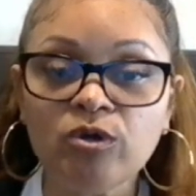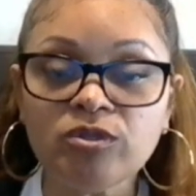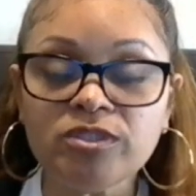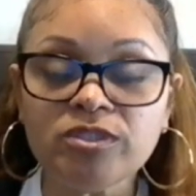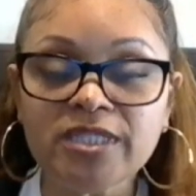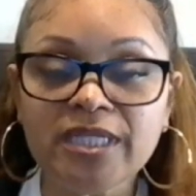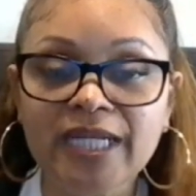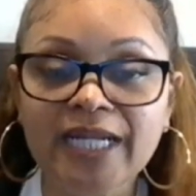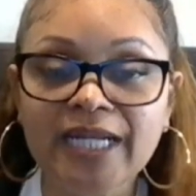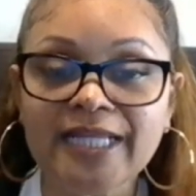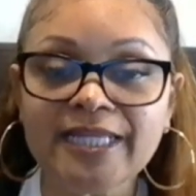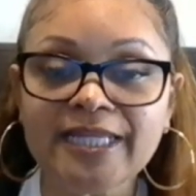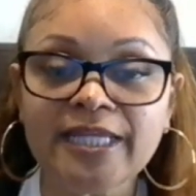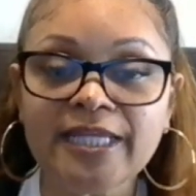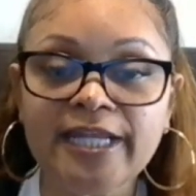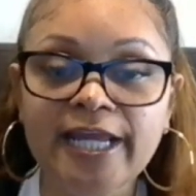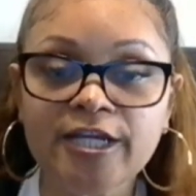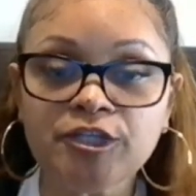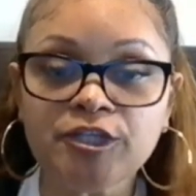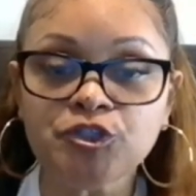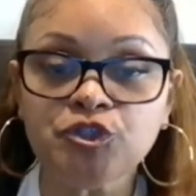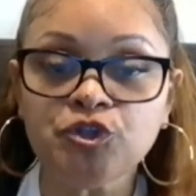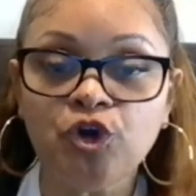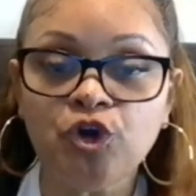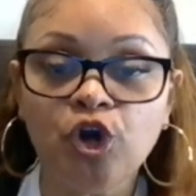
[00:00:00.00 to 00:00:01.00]
and we hosted it
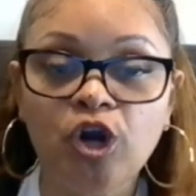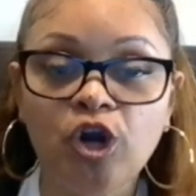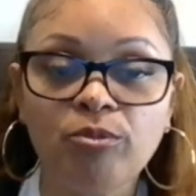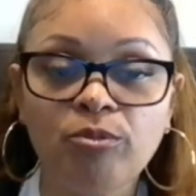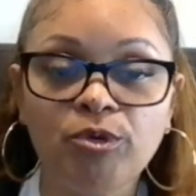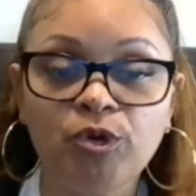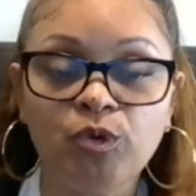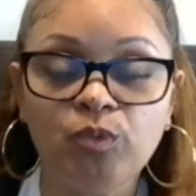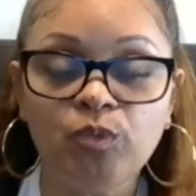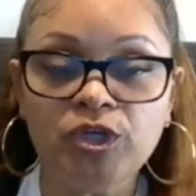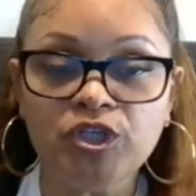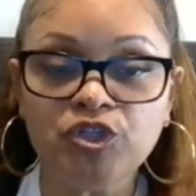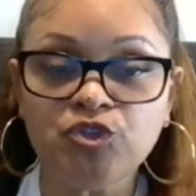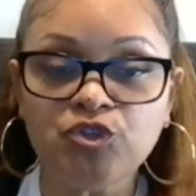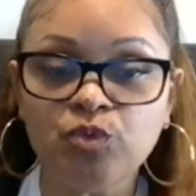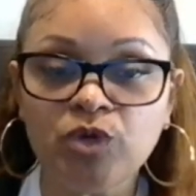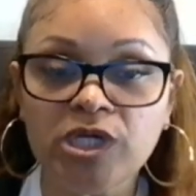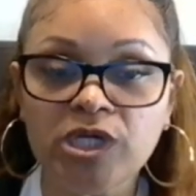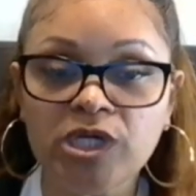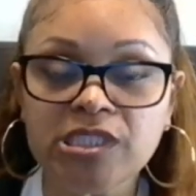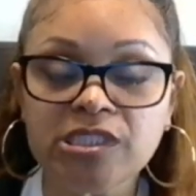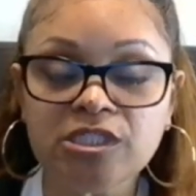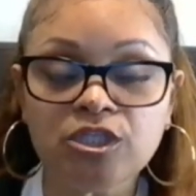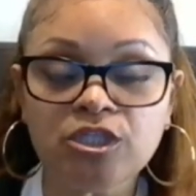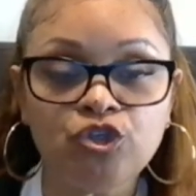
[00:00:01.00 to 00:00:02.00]
at the National Harbor,
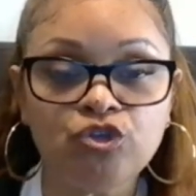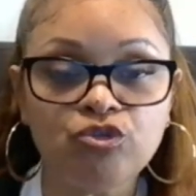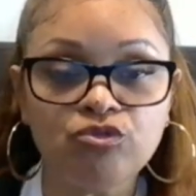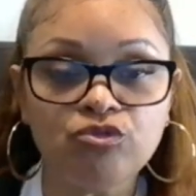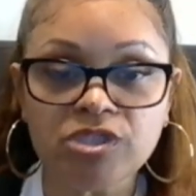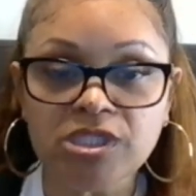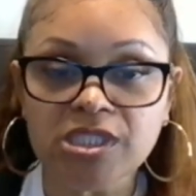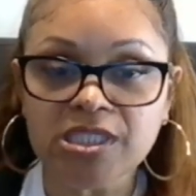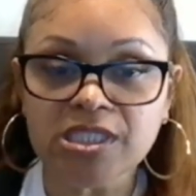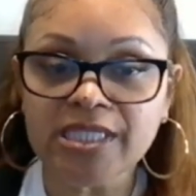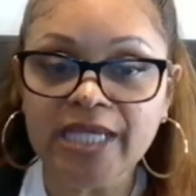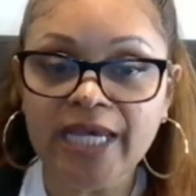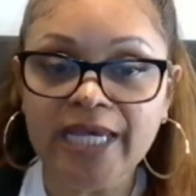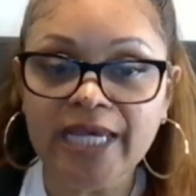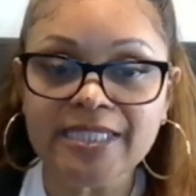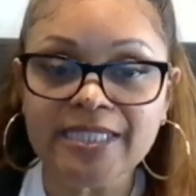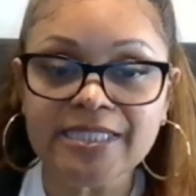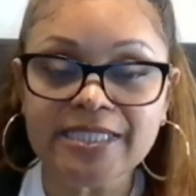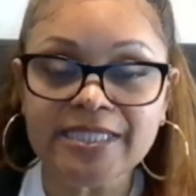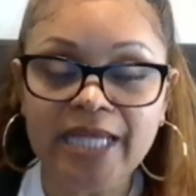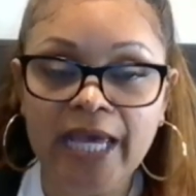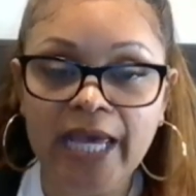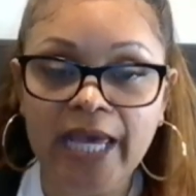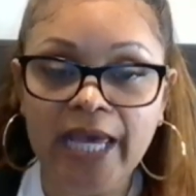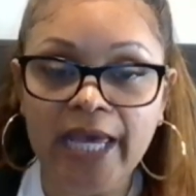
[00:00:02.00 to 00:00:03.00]
which was a huge
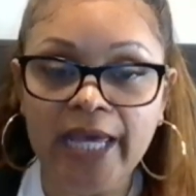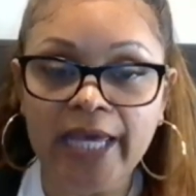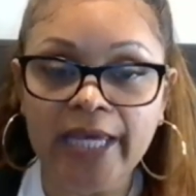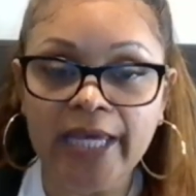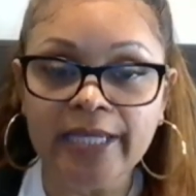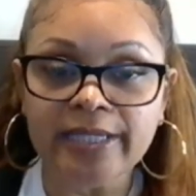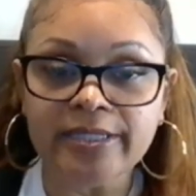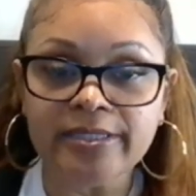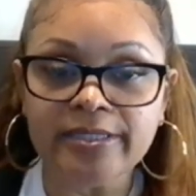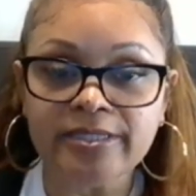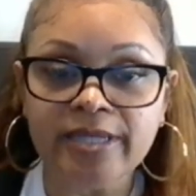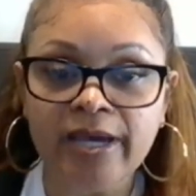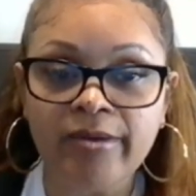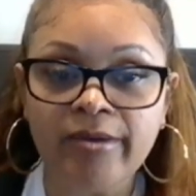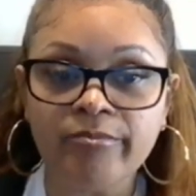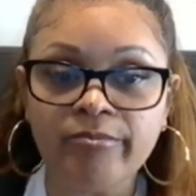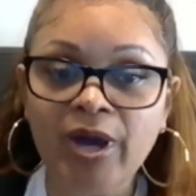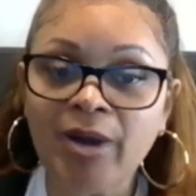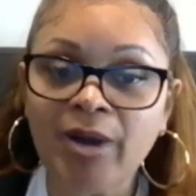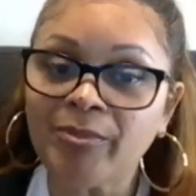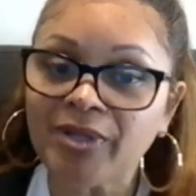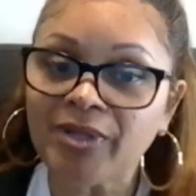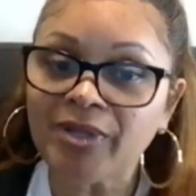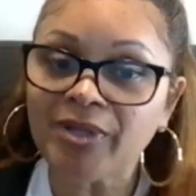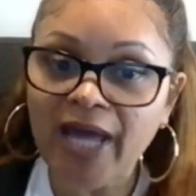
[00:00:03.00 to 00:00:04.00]
success.
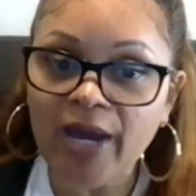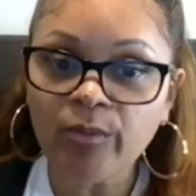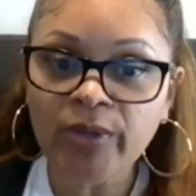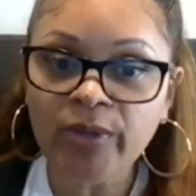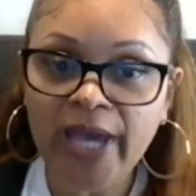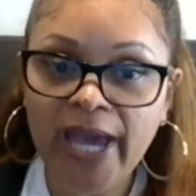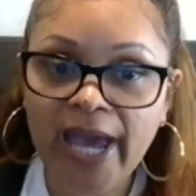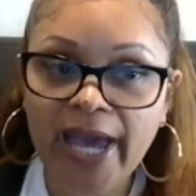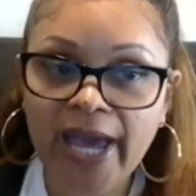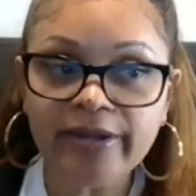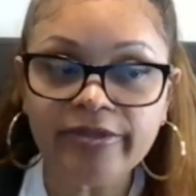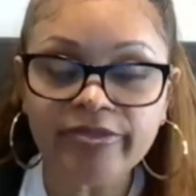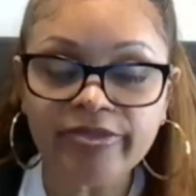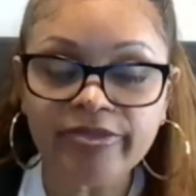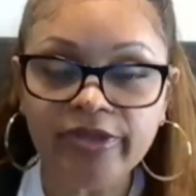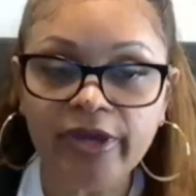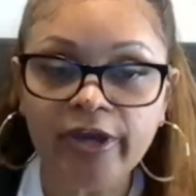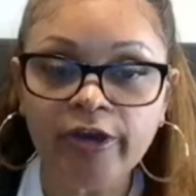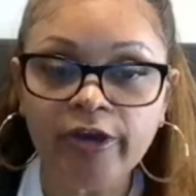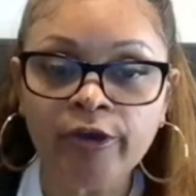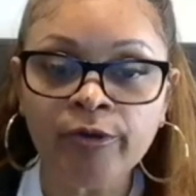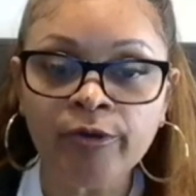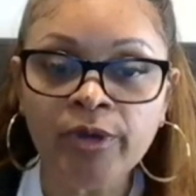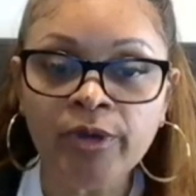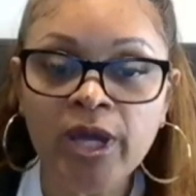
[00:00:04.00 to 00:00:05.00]
And I'm glad we
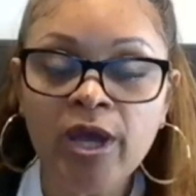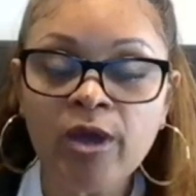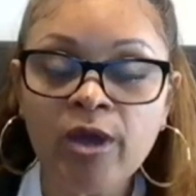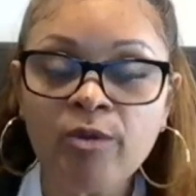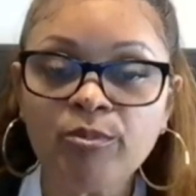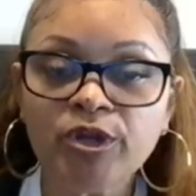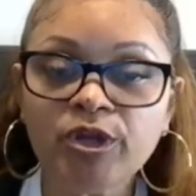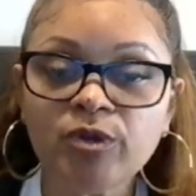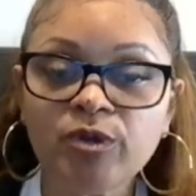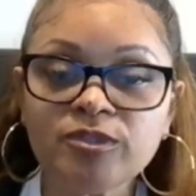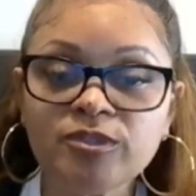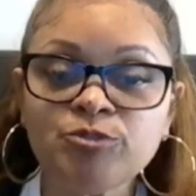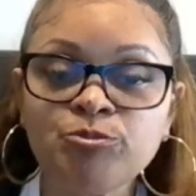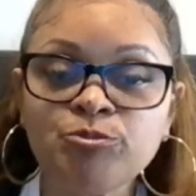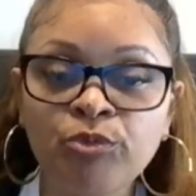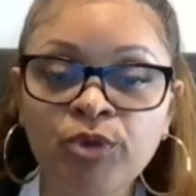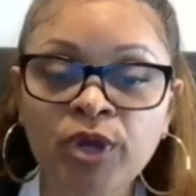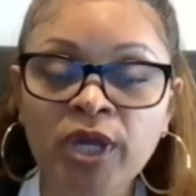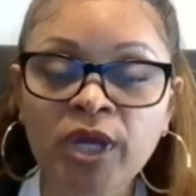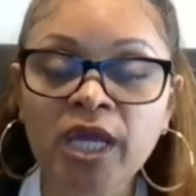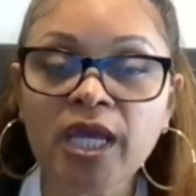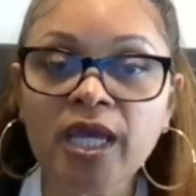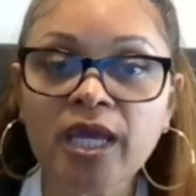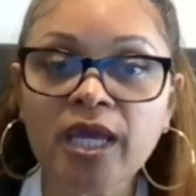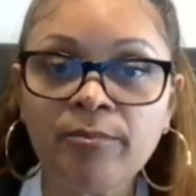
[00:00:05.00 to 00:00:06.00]
had it there. But
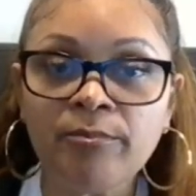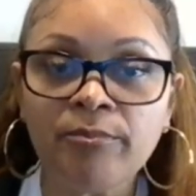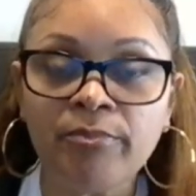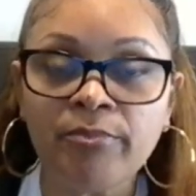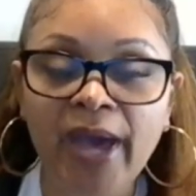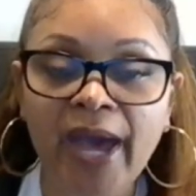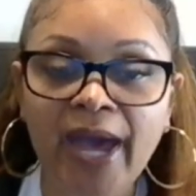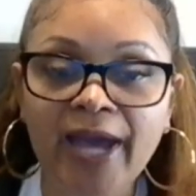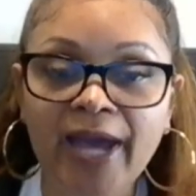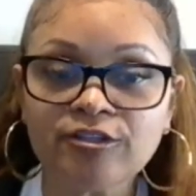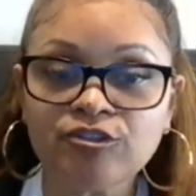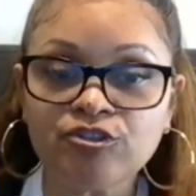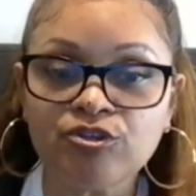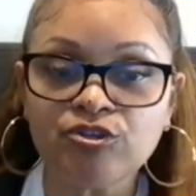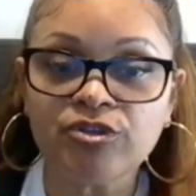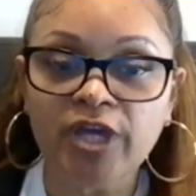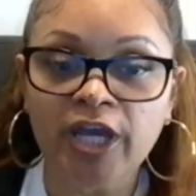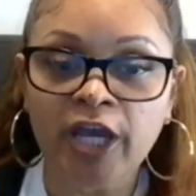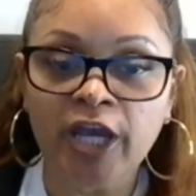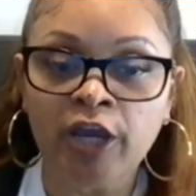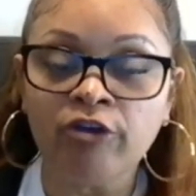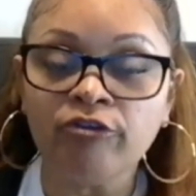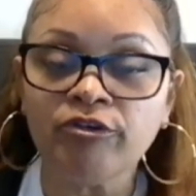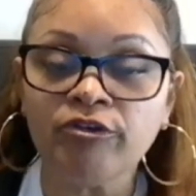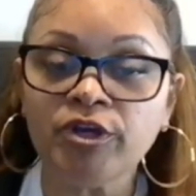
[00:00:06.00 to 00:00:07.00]
it was bringing it
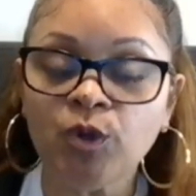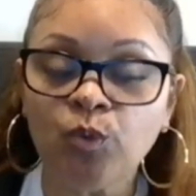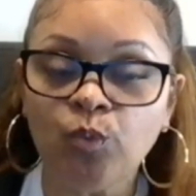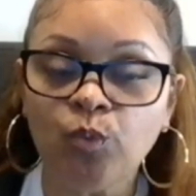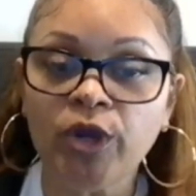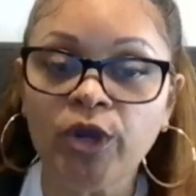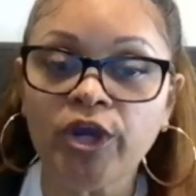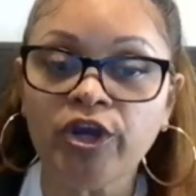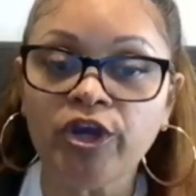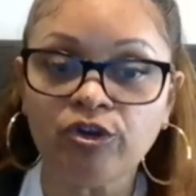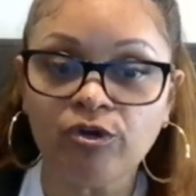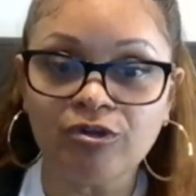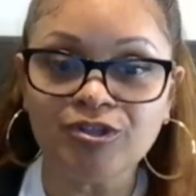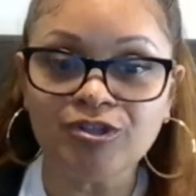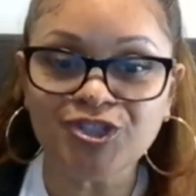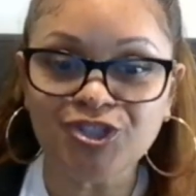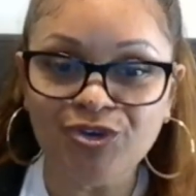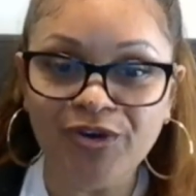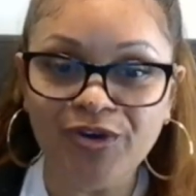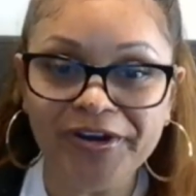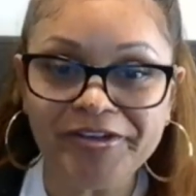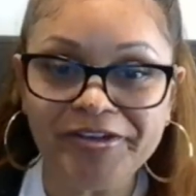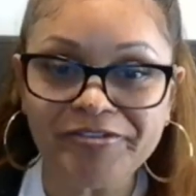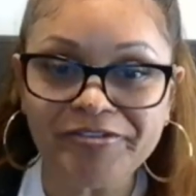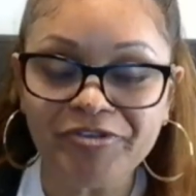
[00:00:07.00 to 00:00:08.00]
back to the area
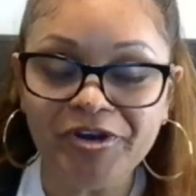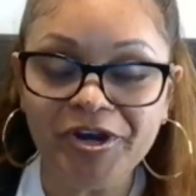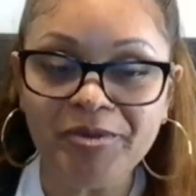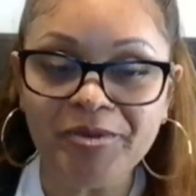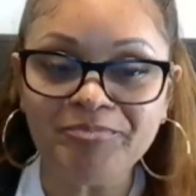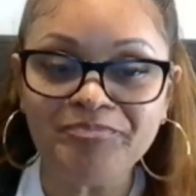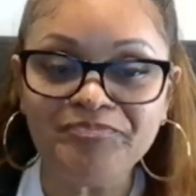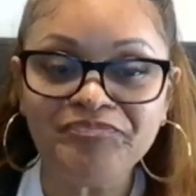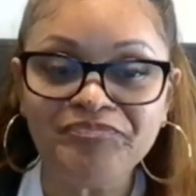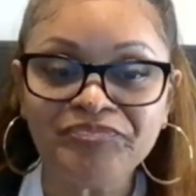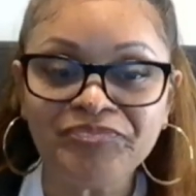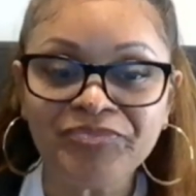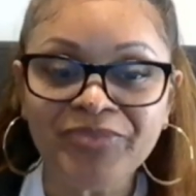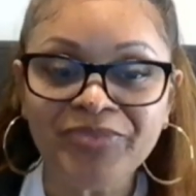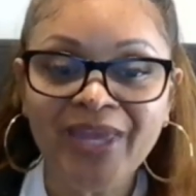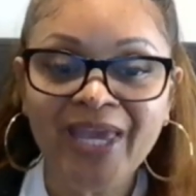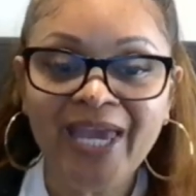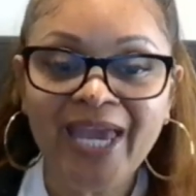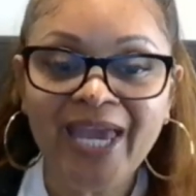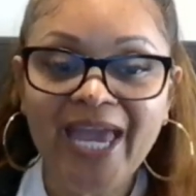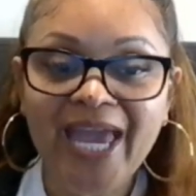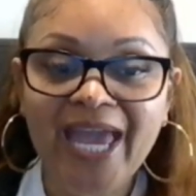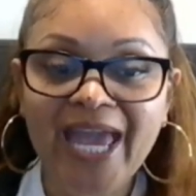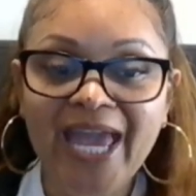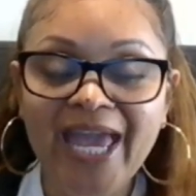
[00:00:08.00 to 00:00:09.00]
where it all started
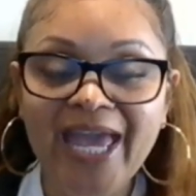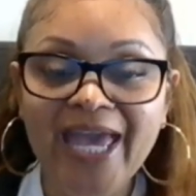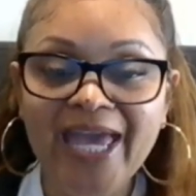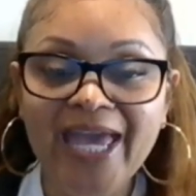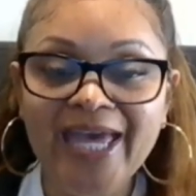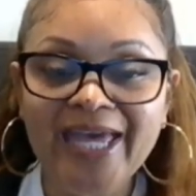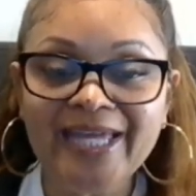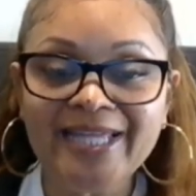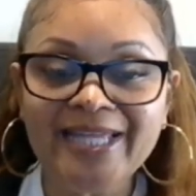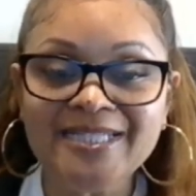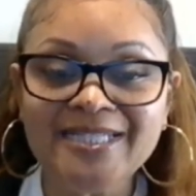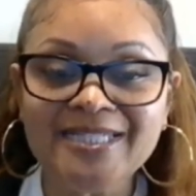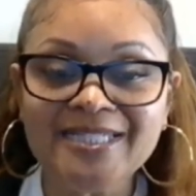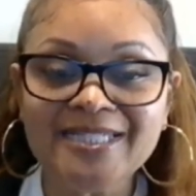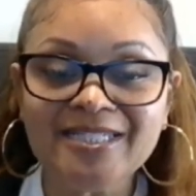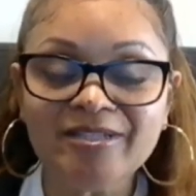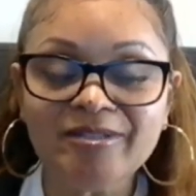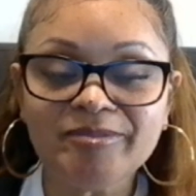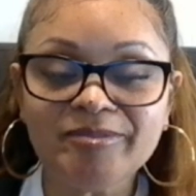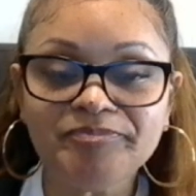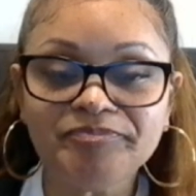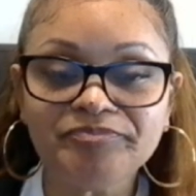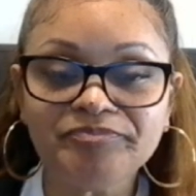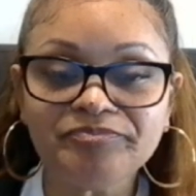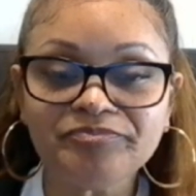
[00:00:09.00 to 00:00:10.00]
from.
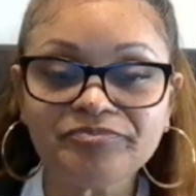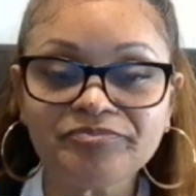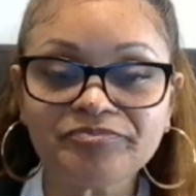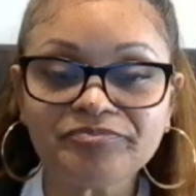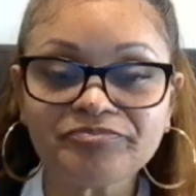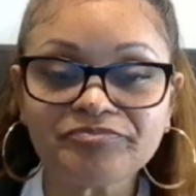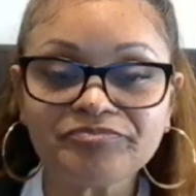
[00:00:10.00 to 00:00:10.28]
And